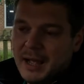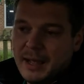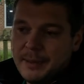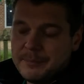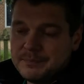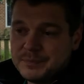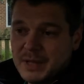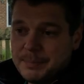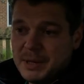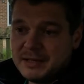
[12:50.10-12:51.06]

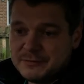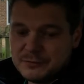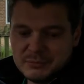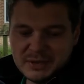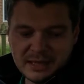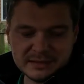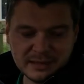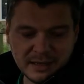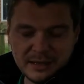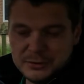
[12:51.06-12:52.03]
Apart from
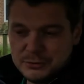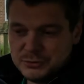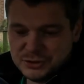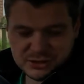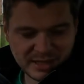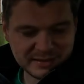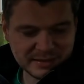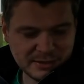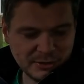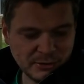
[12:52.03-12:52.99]
that, you just get
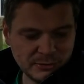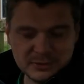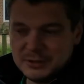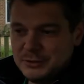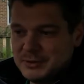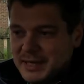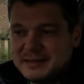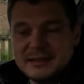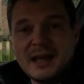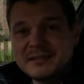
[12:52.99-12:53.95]
the code, you
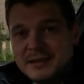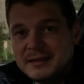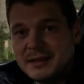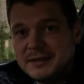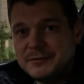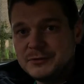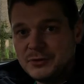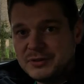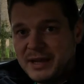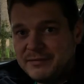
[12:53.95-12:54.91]
get the antenna if you
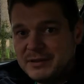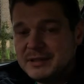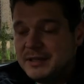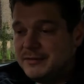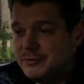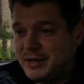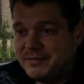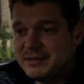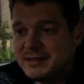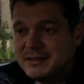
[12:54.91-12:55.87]
don't have it. If you
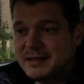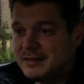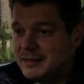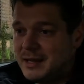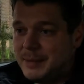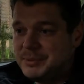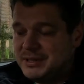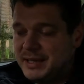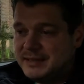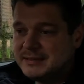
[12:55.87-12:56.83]
have antenna,
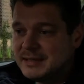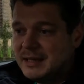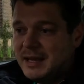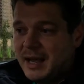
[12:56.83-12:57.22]
happy days.